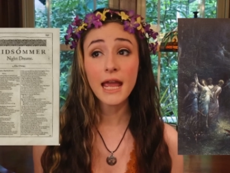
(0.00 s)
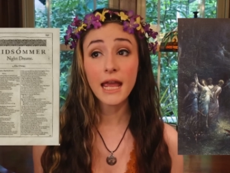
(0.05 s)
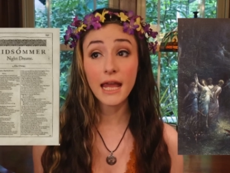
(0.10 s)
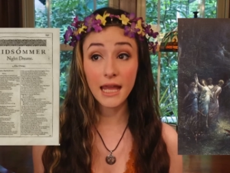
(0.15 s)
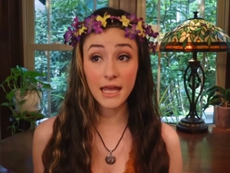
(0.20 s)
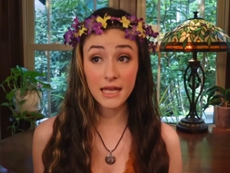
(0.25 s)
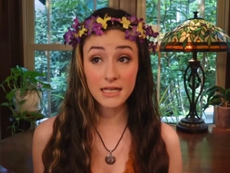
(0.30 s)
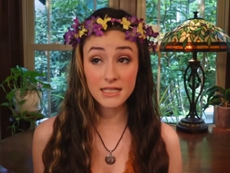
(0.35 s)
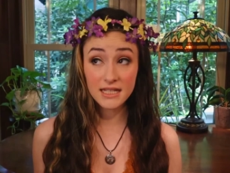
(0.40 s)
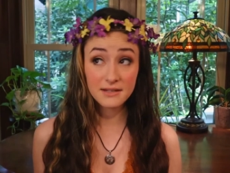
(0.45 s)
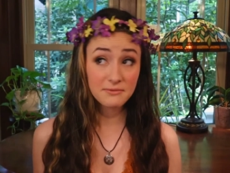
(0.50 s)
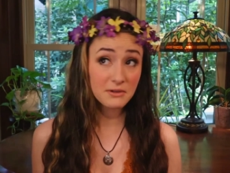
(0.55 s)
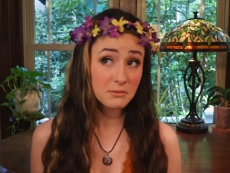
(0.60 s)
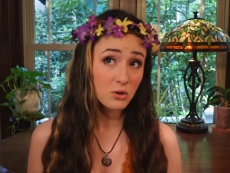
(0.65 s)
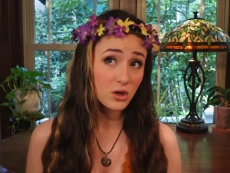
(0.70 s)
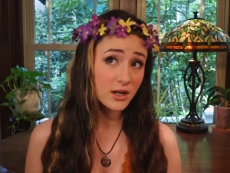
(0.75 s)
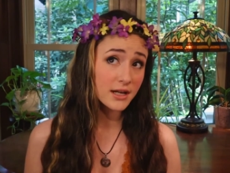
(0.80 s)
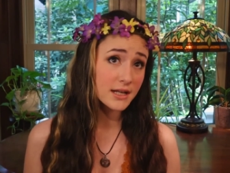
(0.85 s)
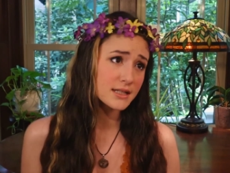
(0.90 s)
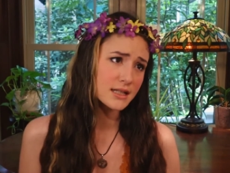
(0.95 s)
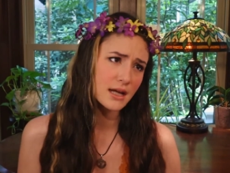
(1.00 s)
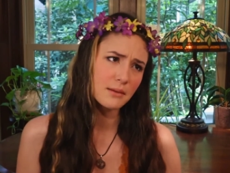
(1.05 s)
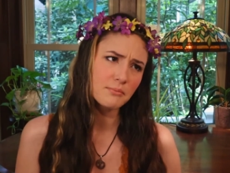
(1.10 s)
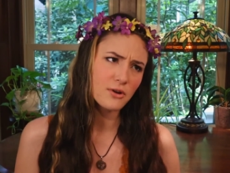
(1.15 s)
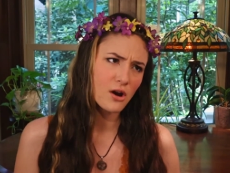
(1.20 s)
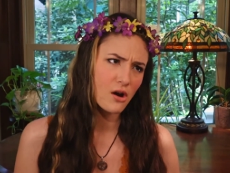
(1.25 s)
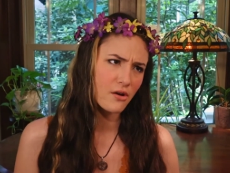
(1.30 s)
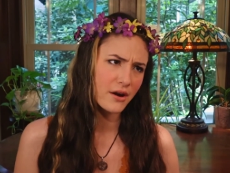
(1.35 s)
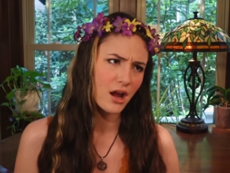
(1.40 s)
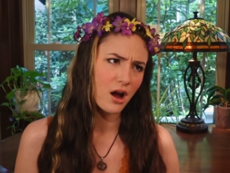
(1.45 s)
and even more
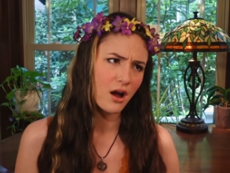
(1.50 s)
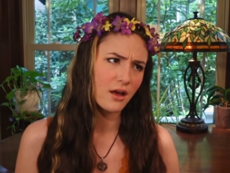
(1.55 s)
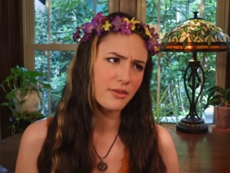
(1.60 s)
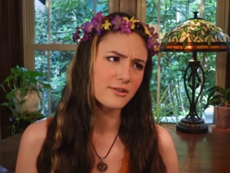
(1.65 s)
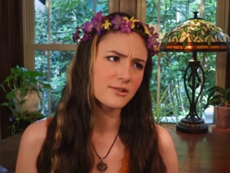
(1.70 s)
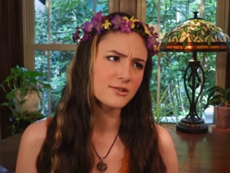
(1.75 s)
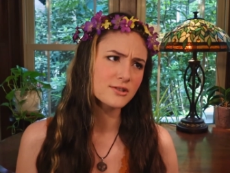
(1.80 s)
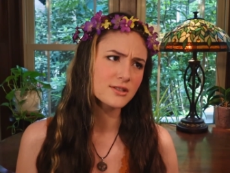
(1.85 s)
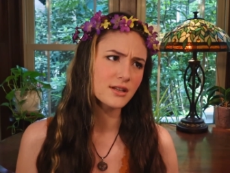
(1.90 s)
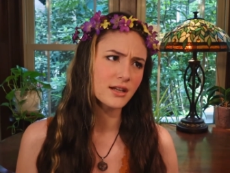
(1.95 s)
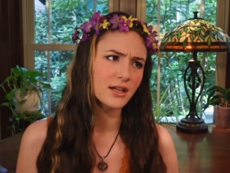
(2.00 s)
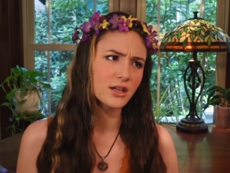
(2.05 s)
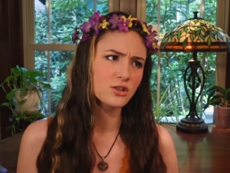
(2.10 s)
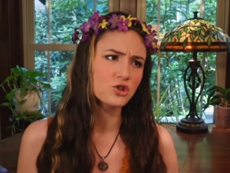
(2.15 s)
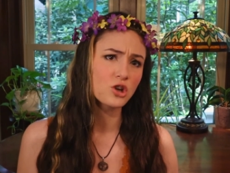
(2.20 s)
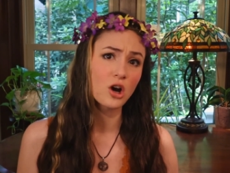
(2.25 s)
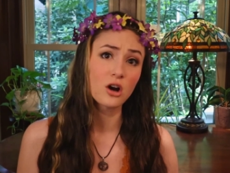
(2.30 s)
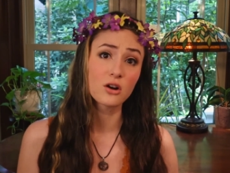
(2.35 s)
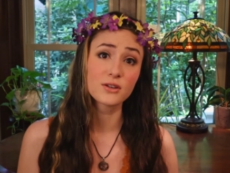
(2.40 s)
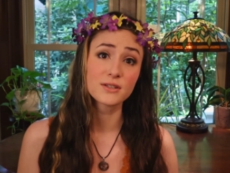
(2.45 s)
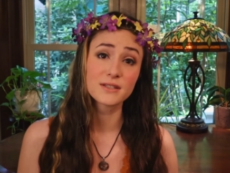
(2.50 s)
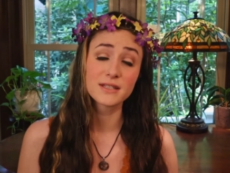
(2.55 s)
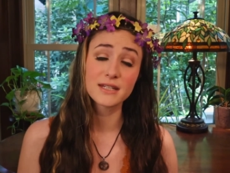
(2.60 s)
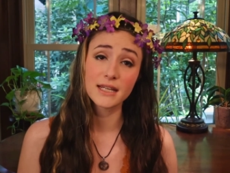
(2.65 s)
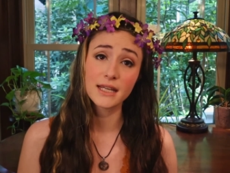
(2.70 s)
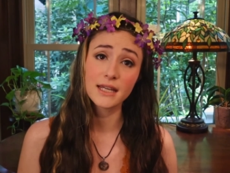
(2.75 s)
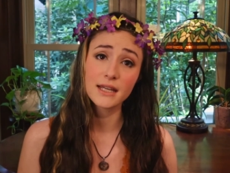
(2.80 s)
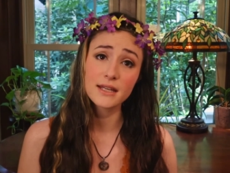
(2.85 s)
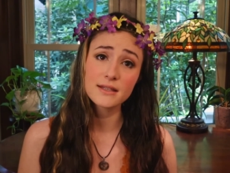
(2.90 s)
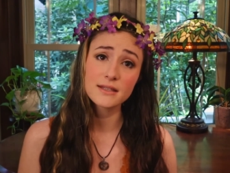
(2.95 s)
contemporary authors like Charles
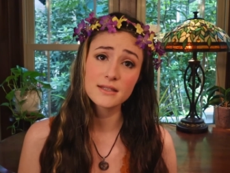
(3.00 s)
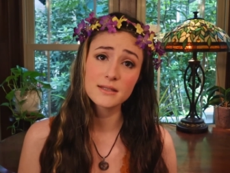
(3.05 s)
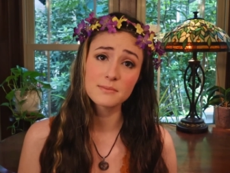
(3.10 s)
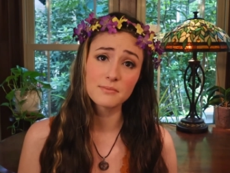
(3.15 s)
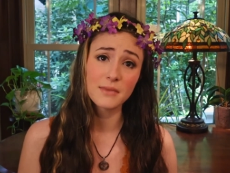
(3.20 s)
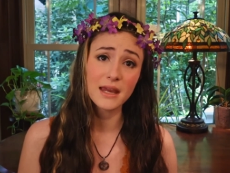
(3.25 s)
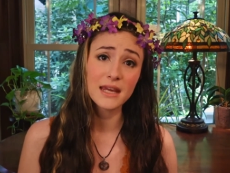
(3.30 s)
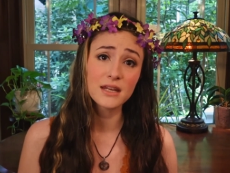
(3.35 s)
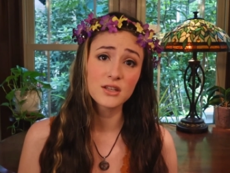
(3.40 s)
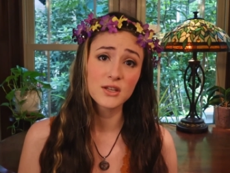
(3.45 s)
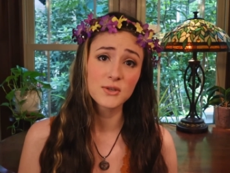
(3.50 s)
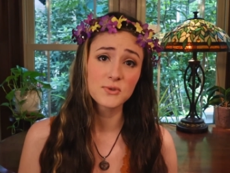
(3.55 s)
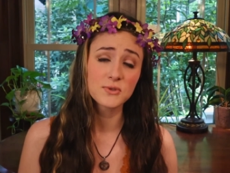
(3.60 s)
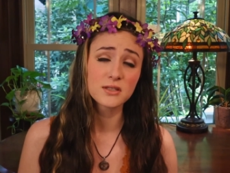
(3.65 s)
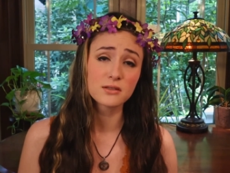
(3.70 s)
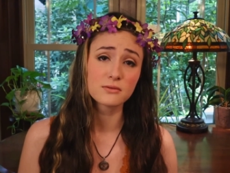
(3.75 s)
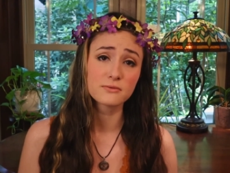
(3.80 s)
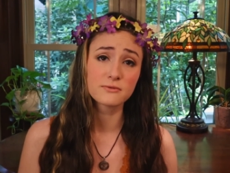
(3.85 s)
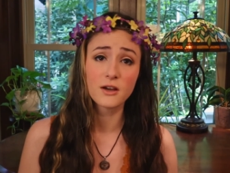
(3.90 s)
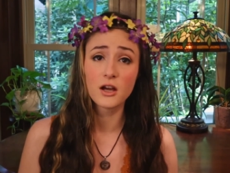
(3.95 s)
Dickens made use of